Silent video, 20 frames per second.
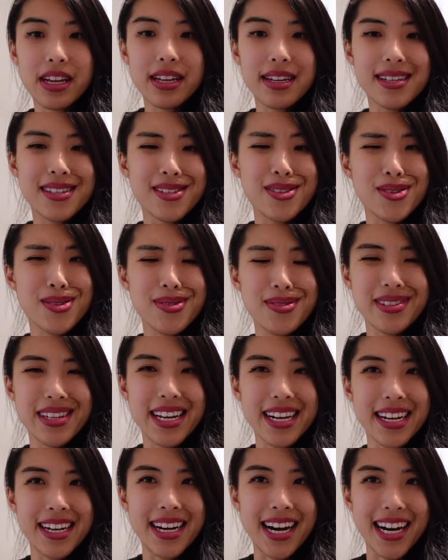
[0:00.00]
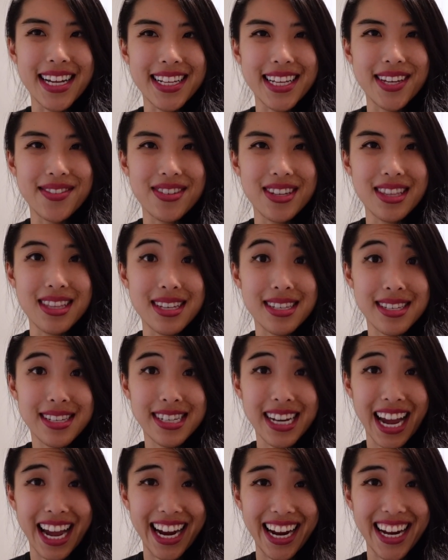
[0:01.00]
It is usually not even this
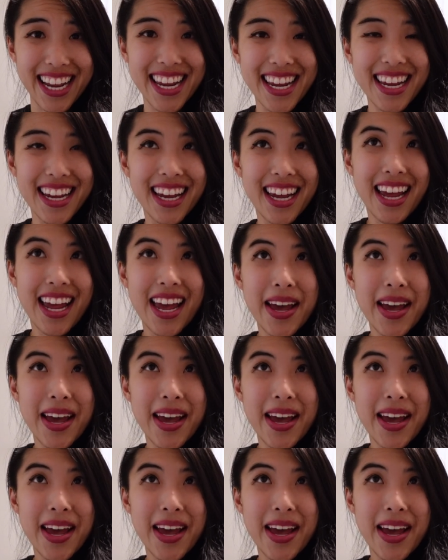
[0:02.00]
tidy,